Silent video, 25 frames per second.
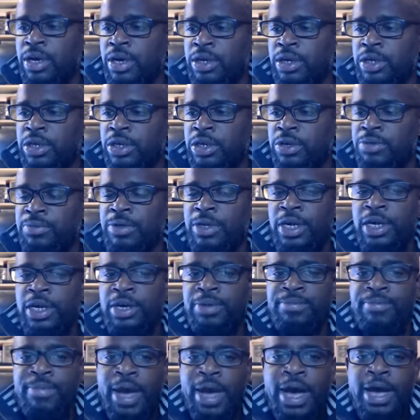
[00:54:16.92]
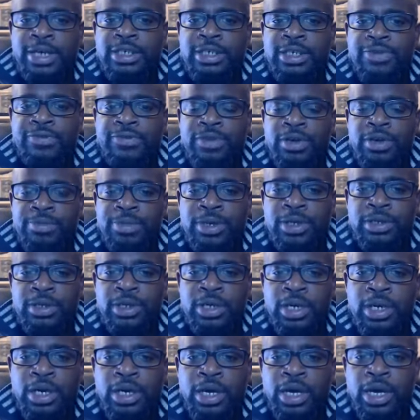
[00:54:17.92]
accumulated mass of human
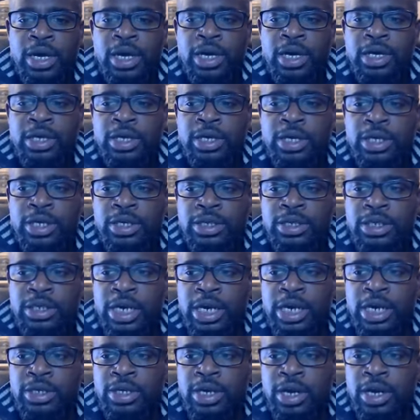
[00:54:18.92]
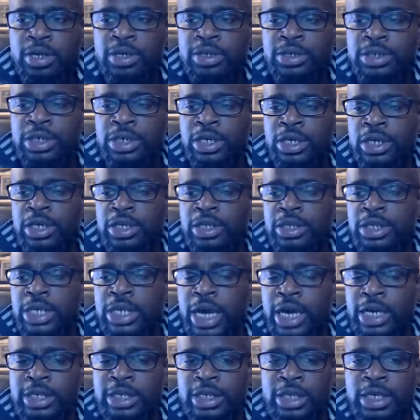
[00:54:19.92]
technology and
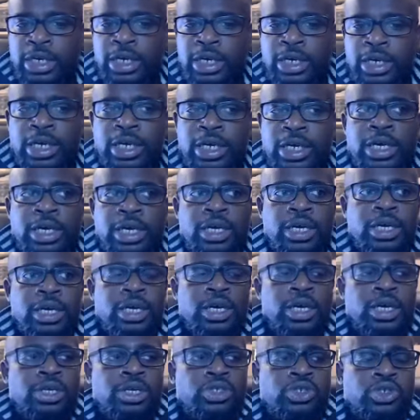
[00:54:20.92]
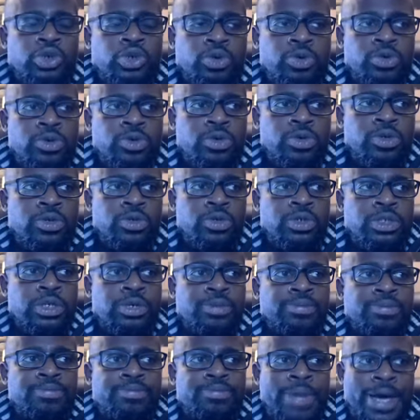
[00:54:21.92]
technique, tools,
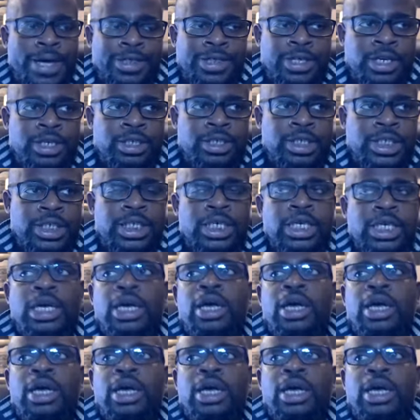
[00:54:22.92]
methods,